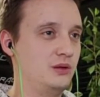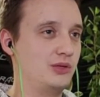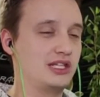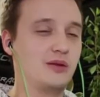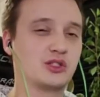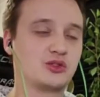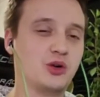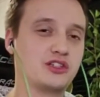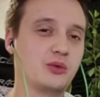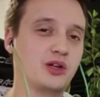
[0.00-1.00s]
But that was
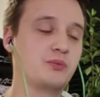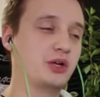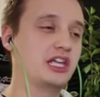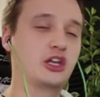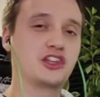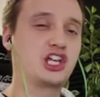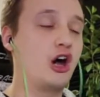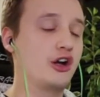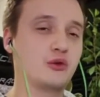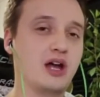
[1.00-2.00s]
what they were bringing on the
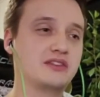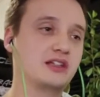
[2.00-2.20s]
card, right?